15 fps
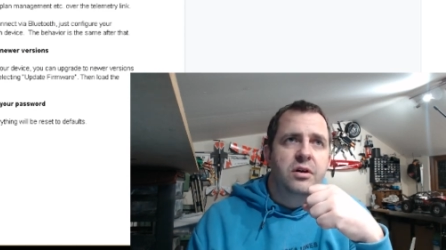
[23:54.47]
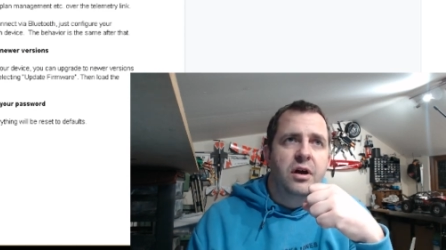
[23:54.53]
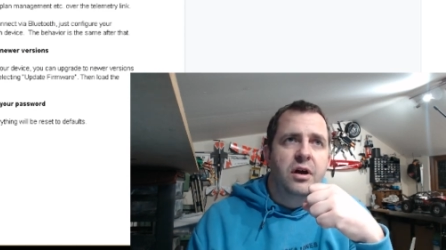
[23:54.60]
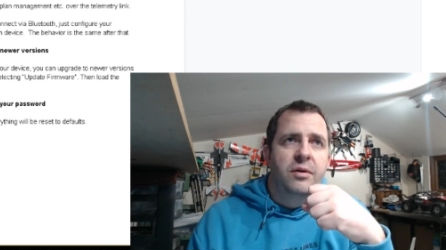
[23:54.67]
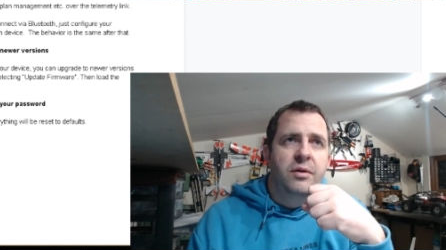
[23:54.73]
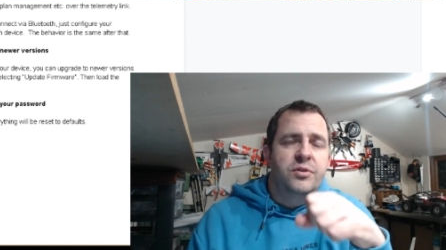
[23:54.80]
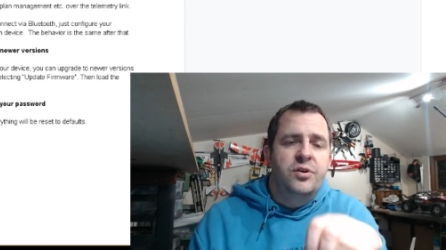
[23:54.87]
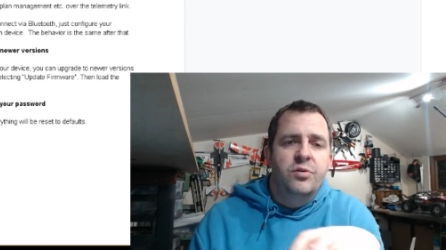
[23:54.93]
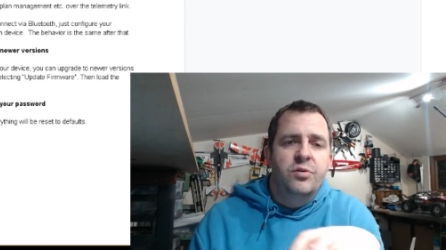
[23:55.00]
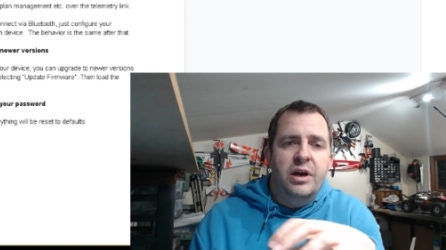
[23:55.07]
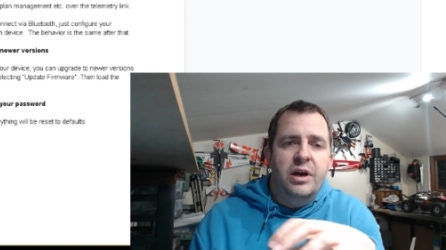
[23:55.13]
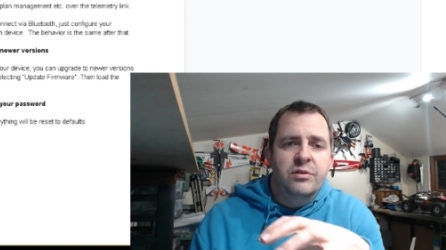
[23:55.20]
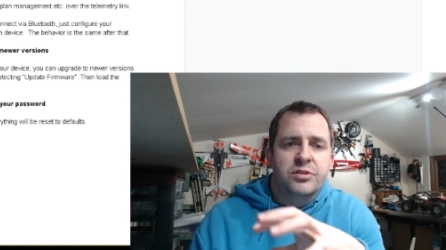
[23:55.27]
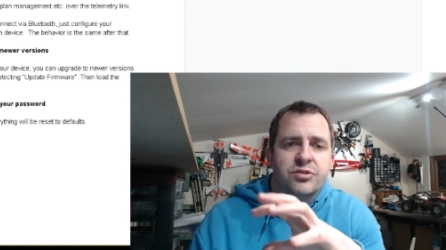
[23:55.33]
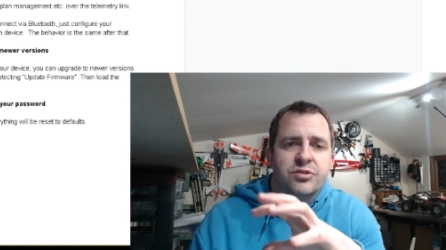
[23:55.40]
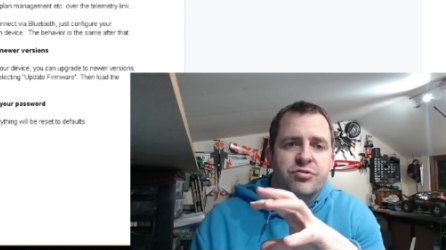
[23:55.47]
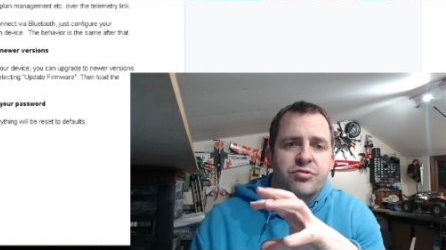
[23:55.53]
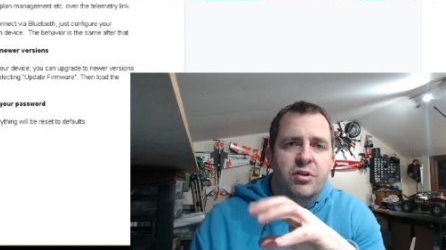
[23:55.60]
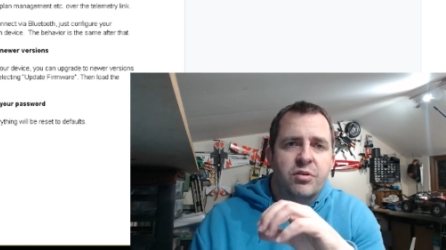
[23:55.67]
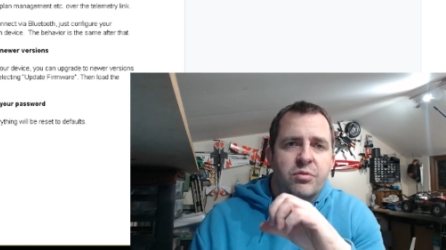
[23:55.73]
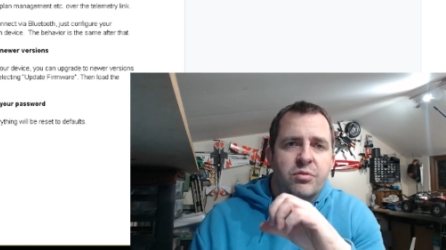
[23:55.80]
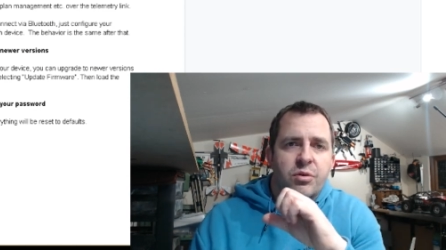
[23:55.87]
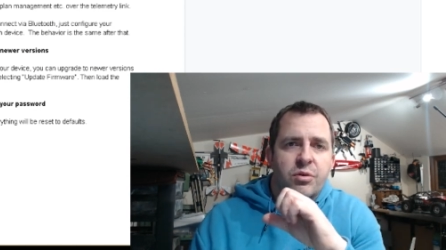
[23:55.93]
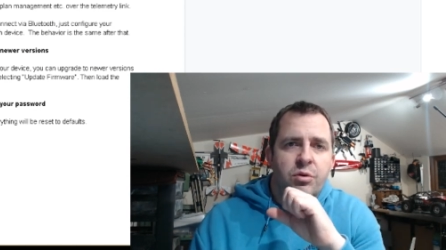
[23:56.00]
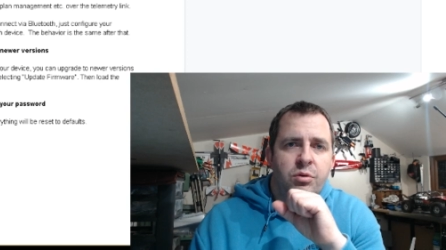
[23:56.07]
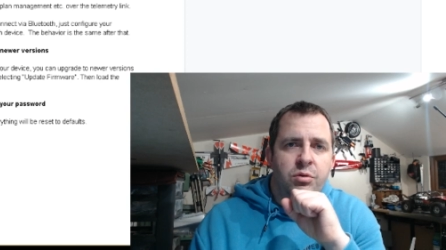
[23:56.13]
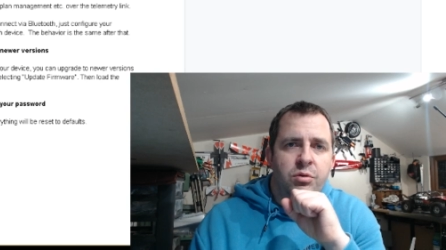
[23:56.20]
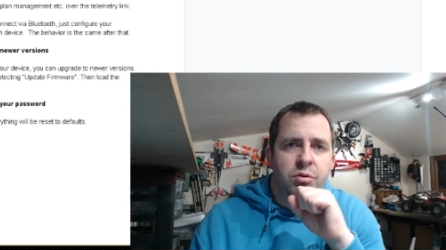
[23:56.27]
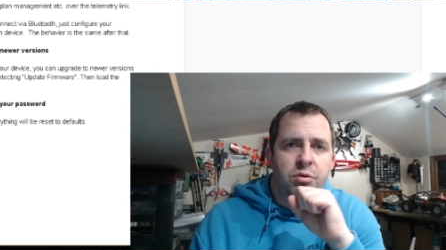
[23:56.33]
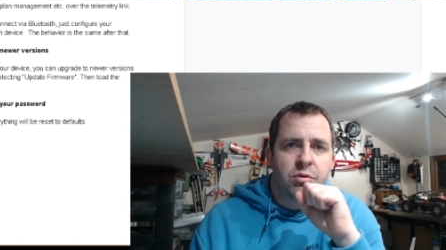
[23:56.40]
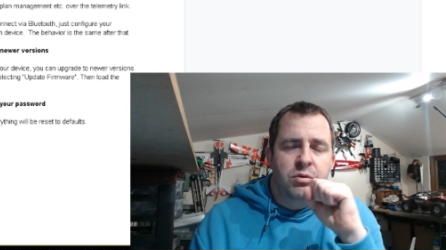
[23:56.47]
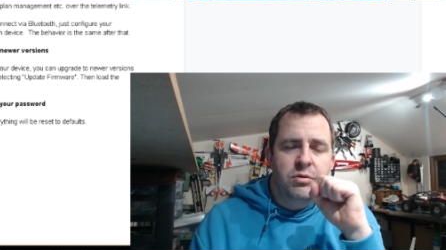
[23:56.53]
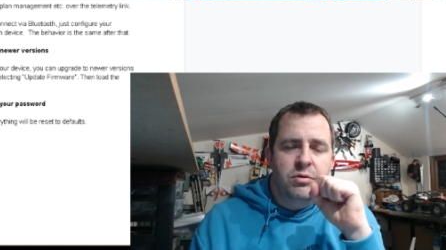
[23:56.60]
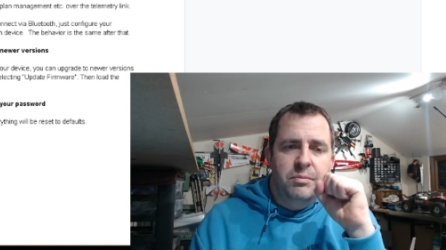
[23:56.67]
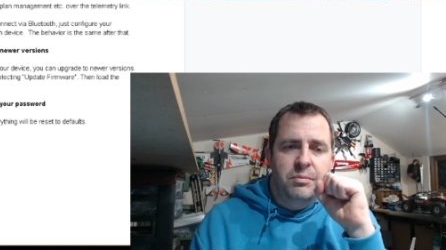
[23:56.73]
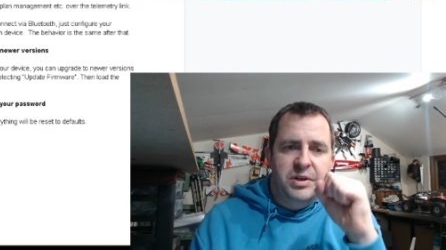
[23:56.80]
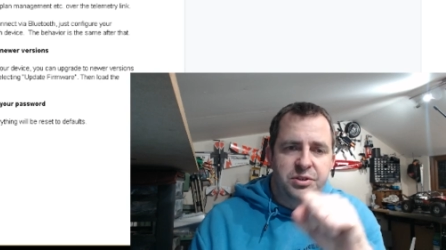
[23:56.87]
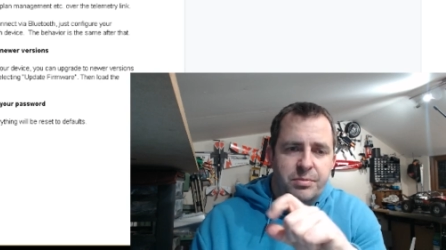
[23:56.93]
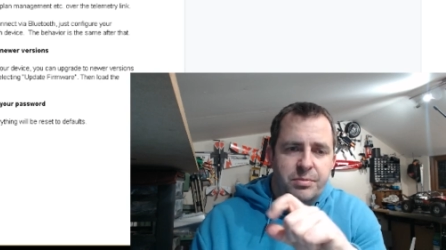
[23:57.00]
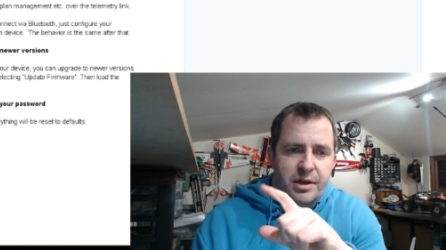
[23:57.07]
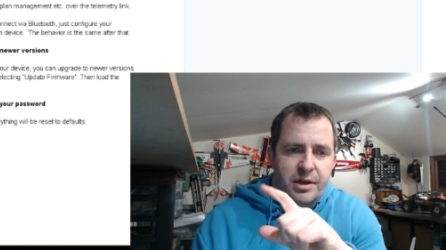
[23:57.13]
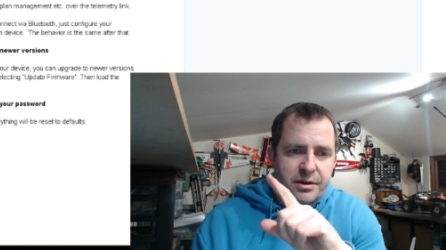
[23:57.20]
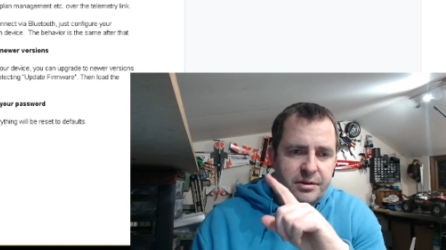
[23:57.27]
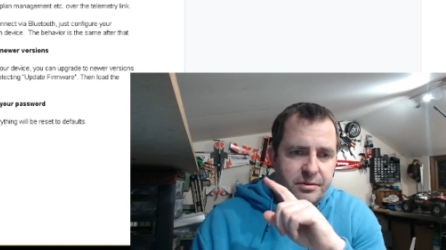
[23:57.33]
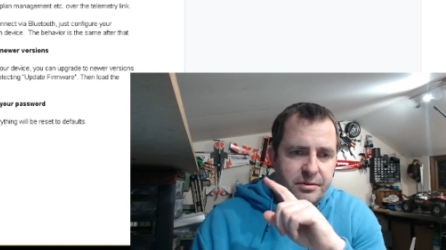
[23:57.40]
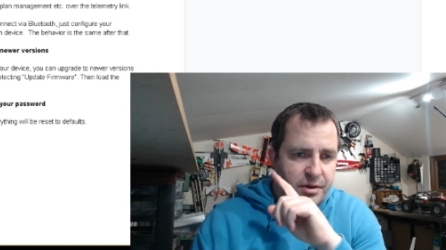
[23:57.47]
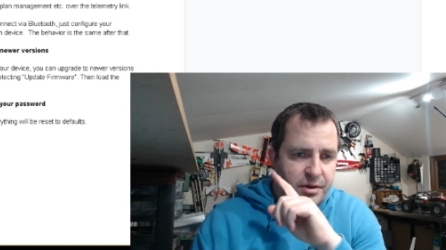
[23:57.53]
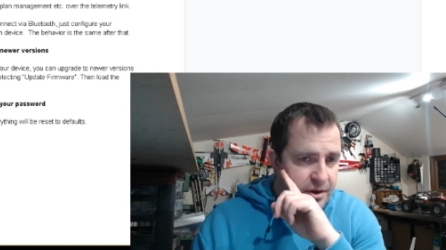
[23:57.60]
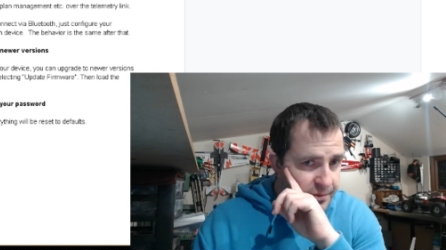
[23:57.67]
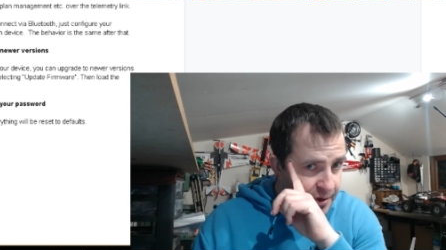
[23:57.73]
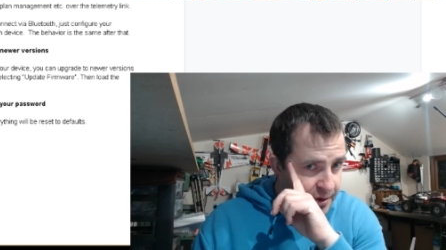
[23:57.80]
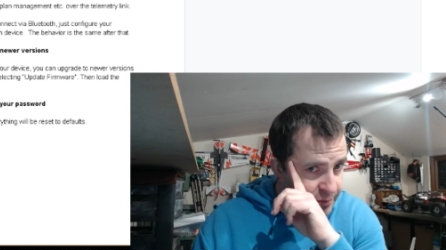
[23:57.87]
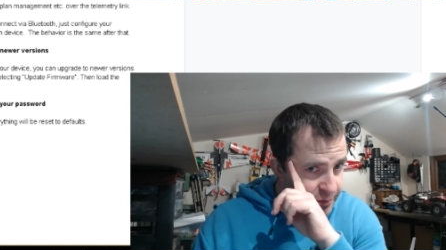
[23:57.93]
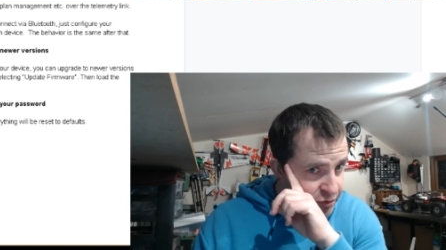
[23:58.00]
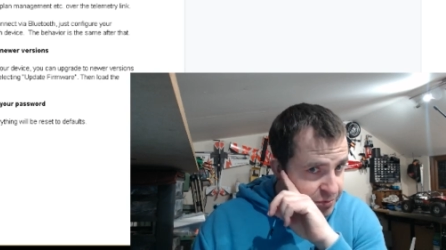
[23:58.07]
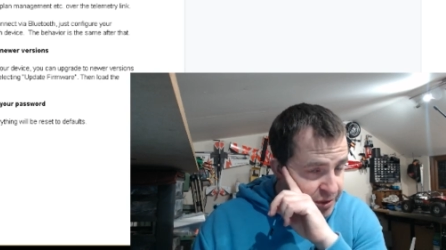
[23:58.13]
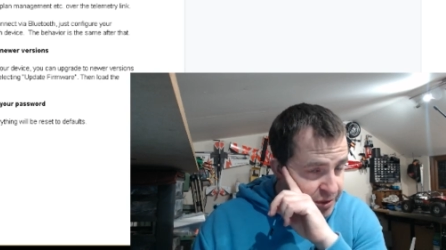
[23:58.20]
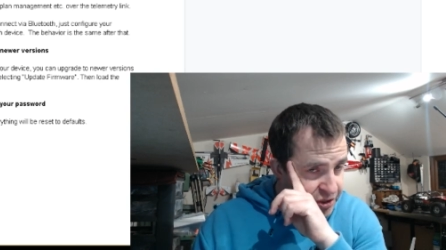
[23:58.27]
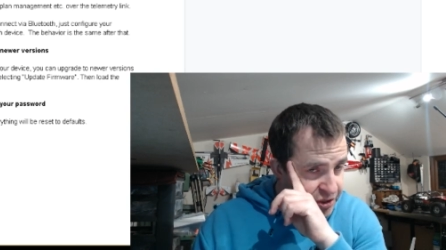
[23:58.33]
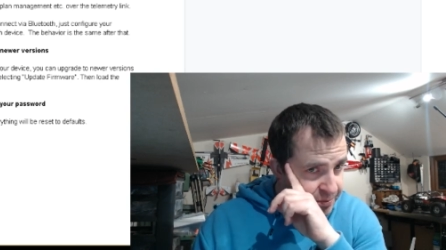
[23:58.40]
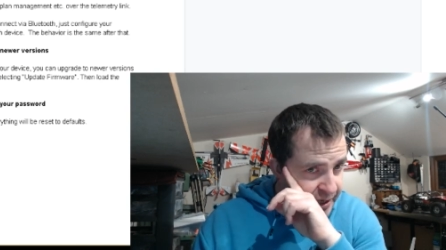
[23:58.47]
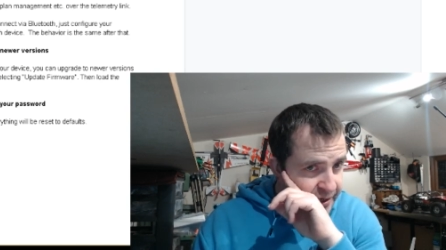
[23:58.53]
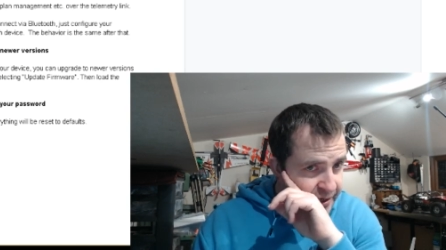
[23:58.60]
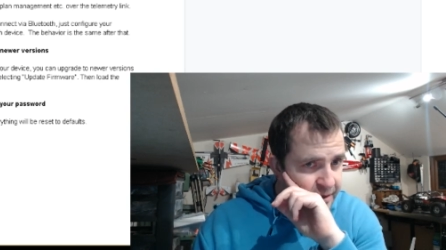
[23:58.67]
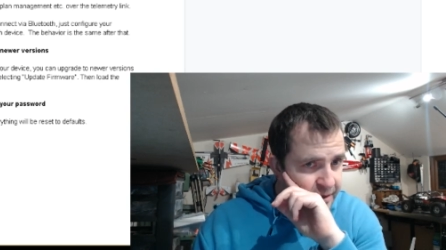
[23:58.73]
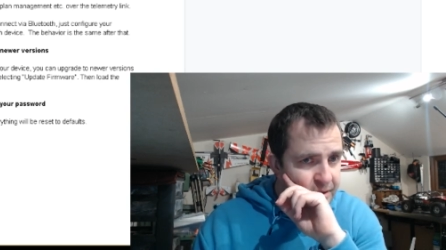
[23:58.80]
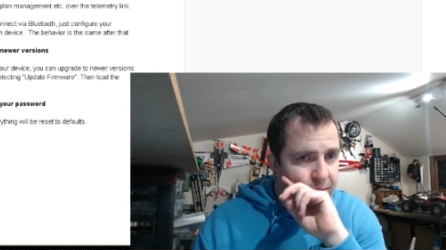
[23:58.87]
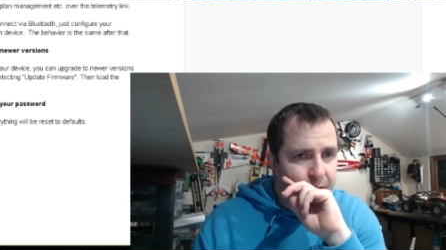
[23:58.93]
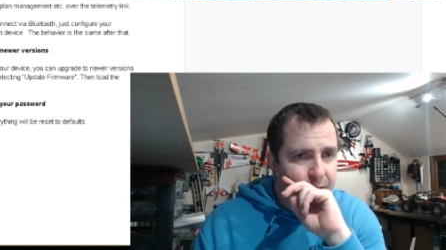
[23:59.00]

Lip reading: QGAM control or mission planner. I'm using mission planner.